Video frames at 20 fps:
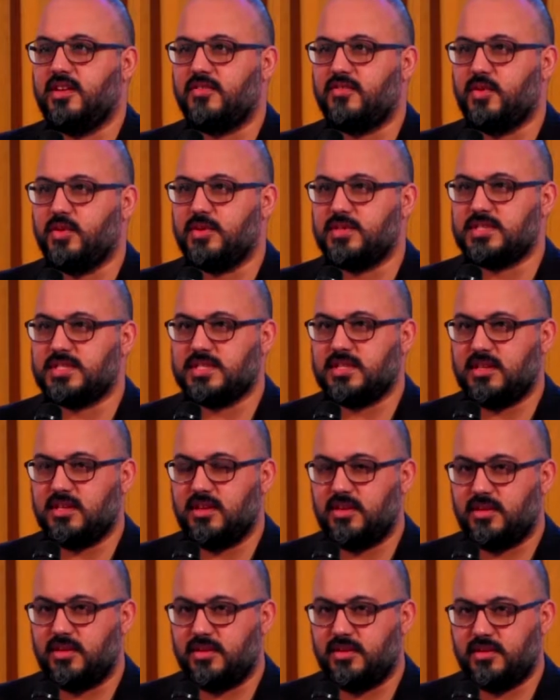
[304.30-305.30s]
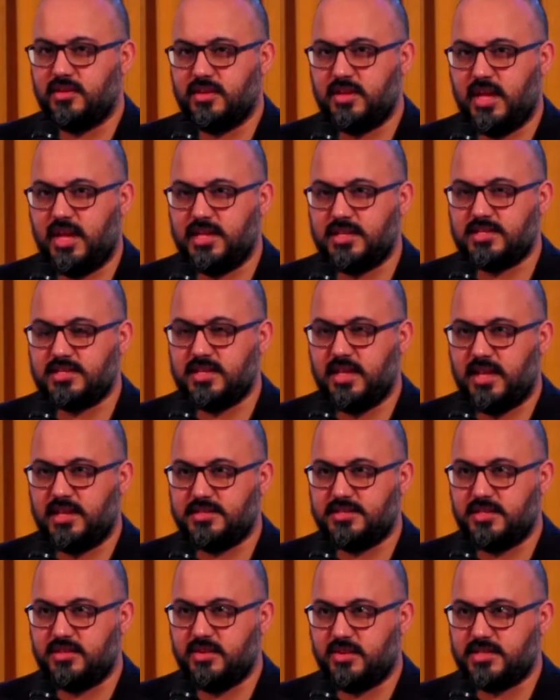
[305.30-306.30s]
of course,
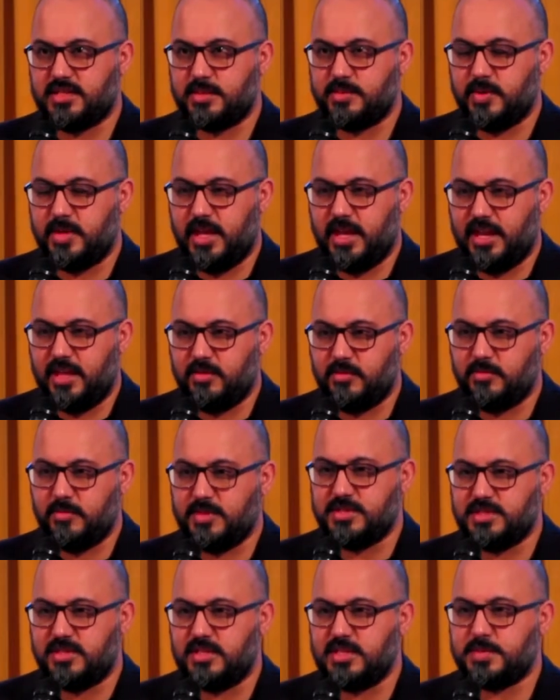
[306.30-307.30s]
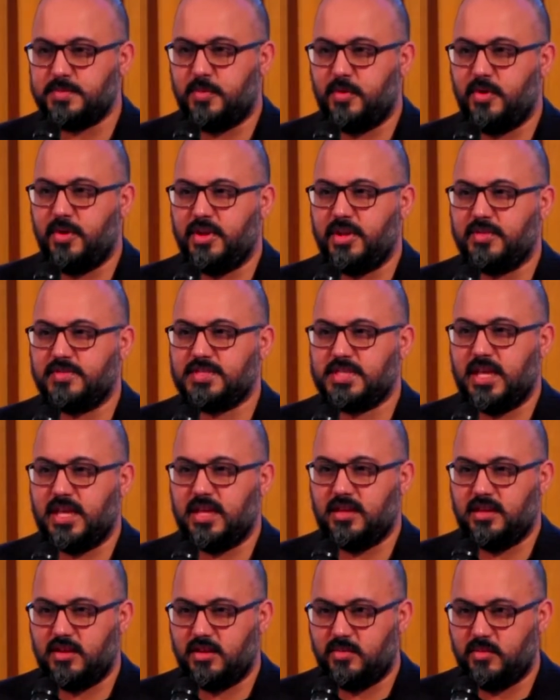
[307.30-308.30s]
as the doctors were getting almost to this point of
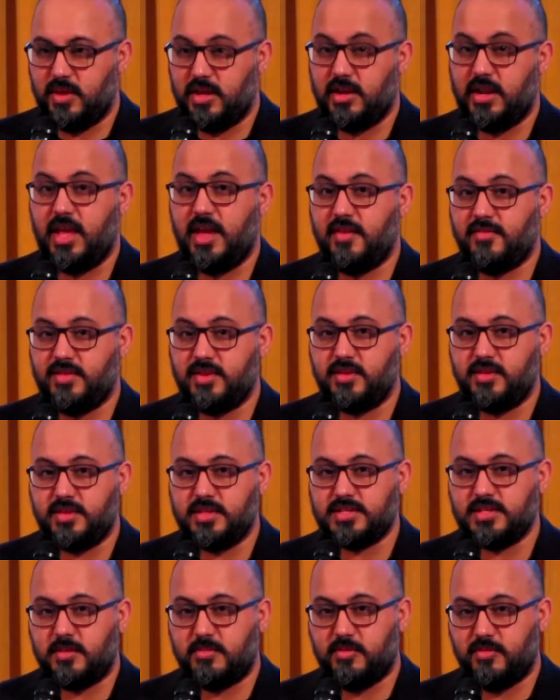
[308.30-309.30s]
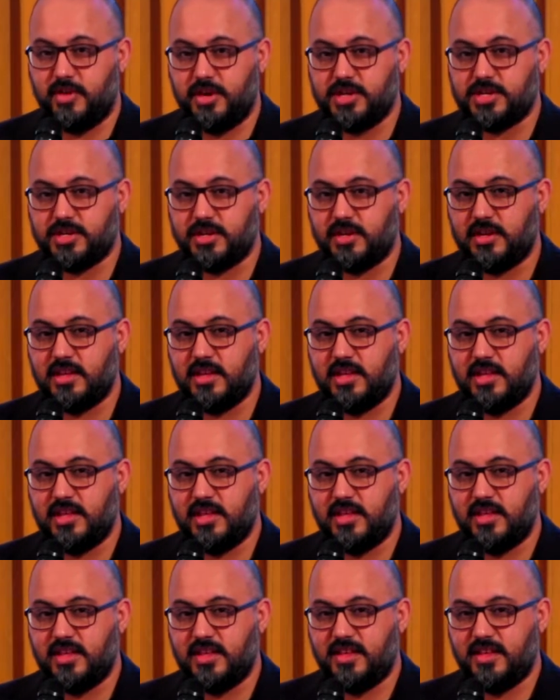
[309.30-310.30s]
saying, we're going to have to do this operation,
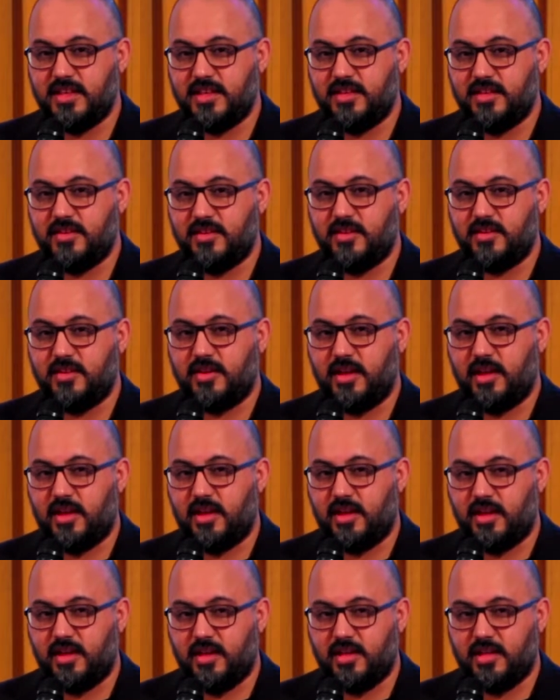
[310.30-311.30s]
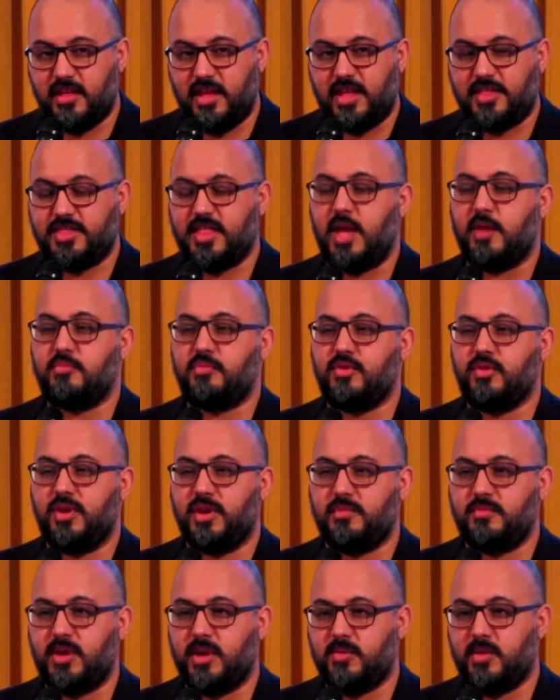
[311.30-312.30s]
at that
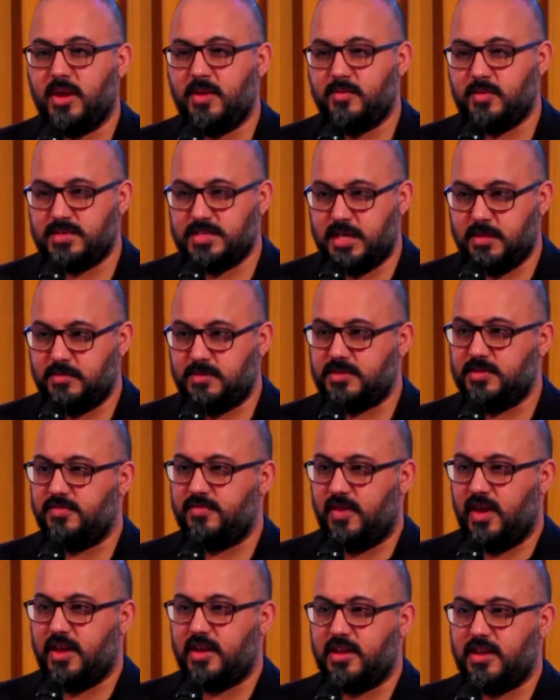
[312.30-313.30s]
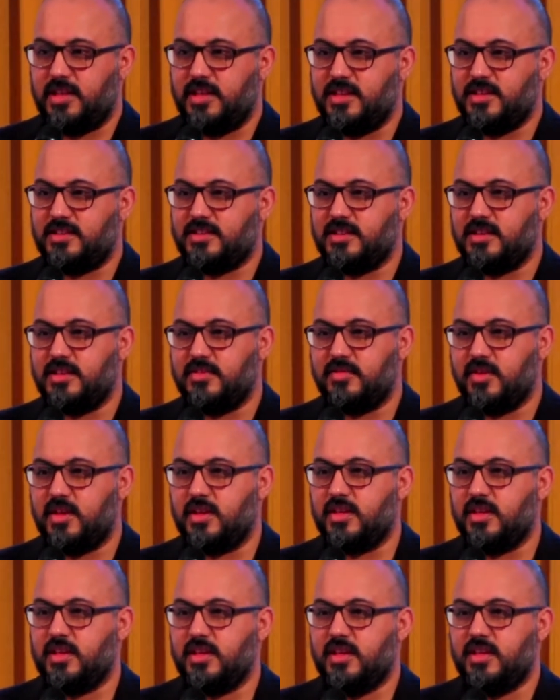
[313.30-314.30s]
point, my wife was able to finally deliver
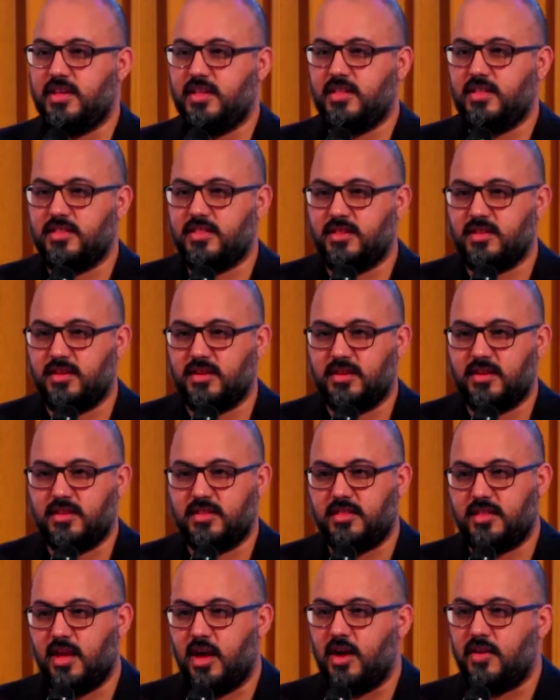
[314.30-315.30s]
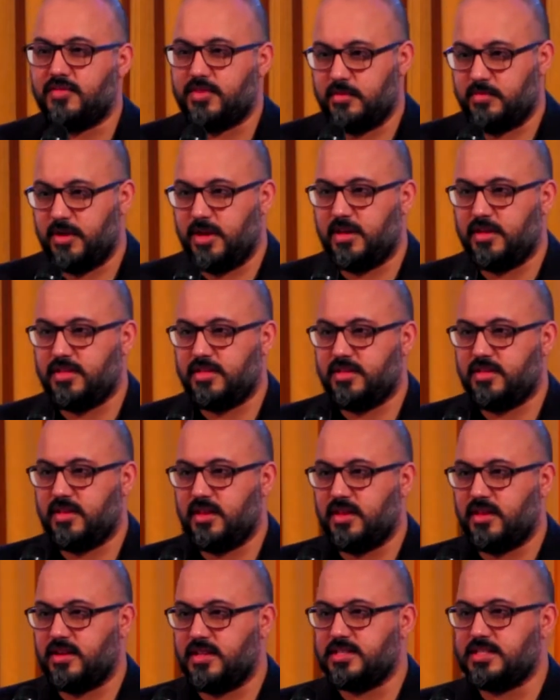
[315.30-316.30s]
the afterbirth,
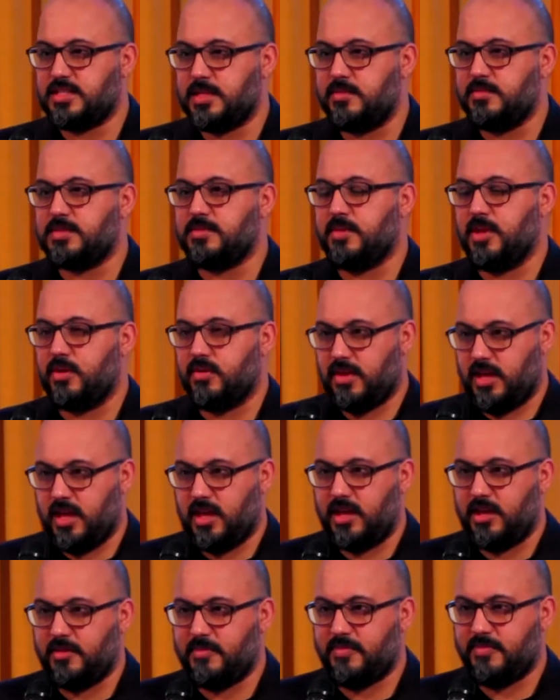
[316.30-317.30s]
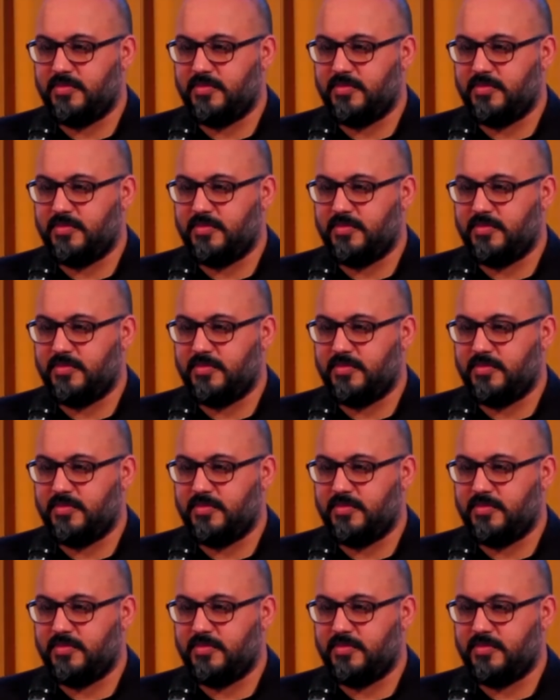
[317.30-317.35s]
and it seemed to be okay.